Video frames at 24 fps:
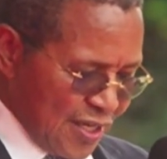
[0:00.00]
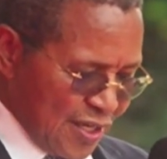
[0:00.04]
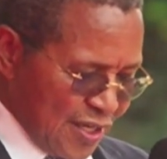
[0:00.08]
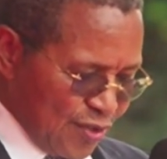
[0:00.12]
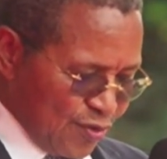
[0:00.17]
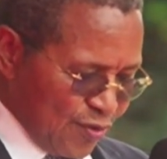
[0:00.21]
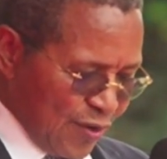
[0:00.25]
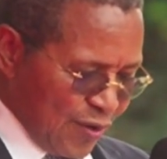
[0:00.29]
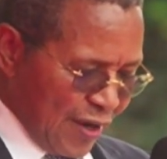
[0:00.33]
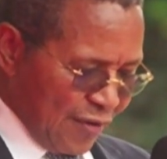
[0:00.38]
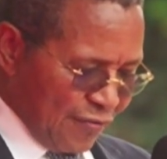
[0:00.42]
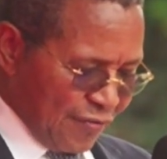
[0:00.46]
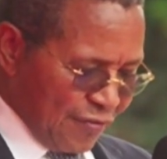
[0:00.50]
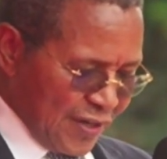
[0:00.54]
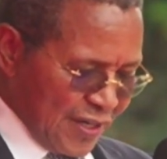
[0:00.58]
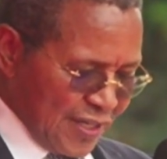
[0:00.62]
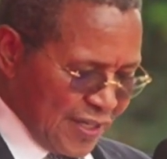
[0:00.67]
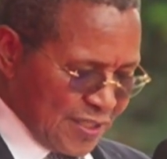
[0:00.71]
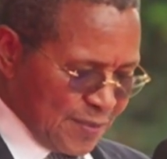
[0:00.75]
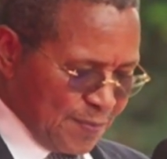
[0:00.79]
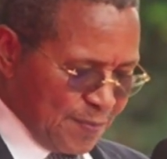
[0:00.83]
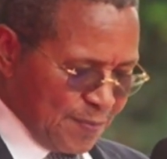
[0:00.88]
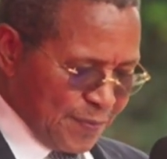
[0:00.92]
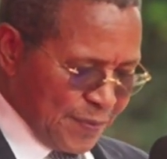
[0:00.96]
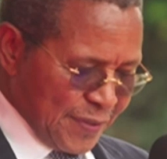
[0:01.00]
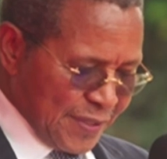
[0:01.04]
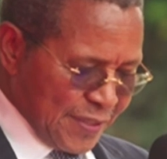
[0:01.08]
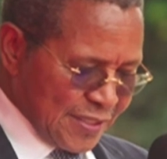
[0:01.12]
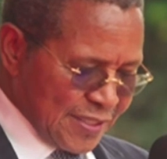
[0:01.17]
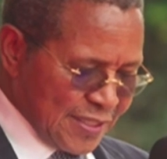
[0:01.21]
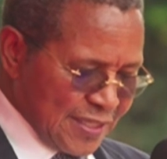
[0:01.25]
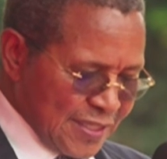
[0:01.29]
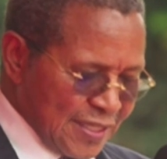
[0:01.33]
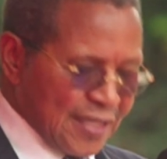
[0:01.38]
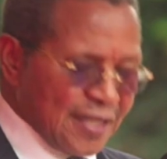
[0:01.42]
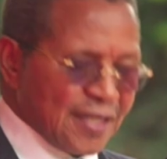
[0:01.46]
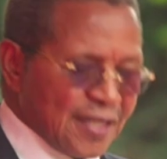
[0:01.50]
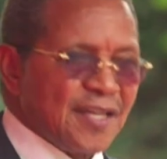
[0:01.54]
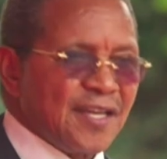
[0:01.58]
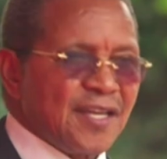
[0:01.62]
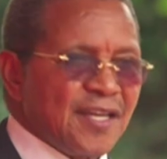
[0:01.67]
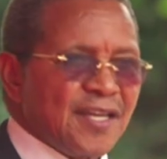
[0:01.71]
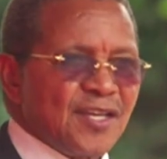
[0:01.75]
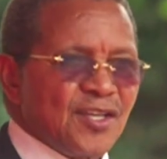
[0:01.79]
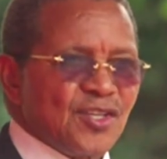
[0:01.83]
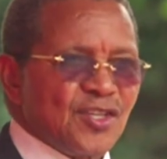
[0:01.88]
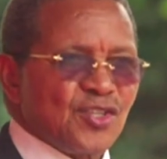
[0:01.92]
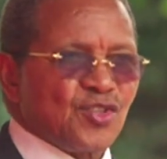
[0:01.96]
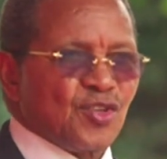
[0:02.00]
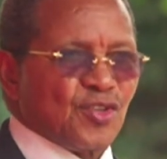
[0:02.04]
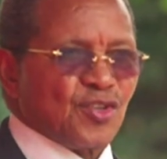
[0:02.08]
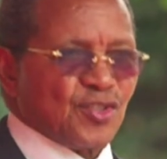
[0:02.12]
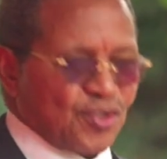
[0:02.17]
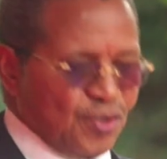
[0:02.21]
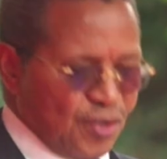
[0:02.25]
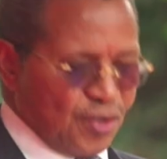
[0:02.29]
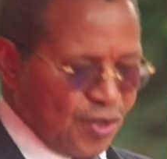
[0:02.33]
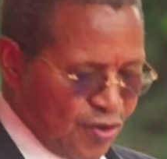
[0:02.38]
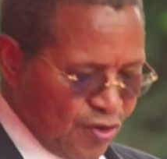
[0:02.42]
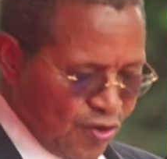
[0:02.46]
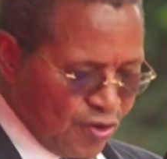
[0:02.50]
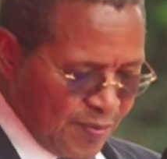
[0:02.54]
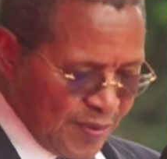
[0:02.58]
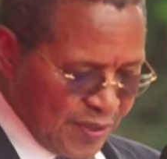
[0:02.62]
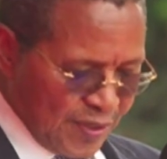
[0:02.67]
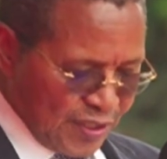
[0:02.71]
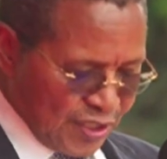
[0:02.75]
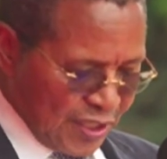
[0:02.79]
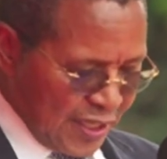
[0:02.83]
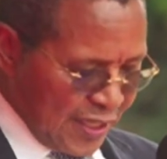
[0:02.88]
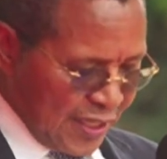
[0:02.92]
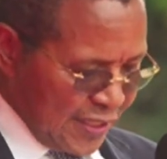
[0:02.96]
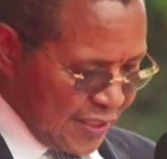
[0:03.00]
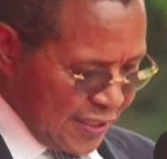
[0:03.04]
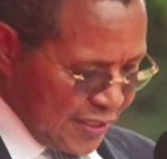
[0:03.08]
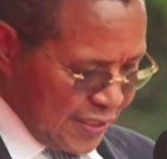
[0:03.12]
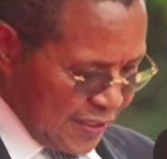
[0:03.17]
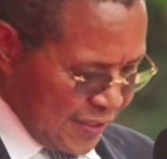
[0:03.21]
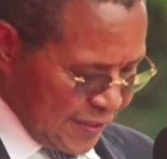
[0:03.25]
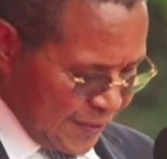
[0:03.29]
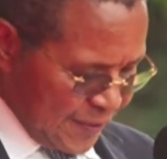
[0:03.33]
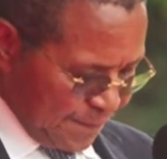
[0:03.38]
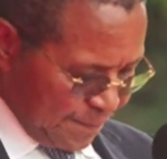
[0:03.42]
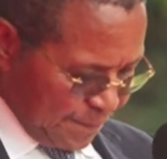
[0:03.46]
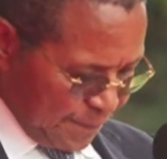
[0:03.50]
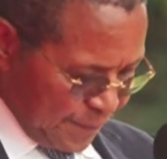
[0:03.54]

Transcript: to Africa's pressing socio-economic challenges.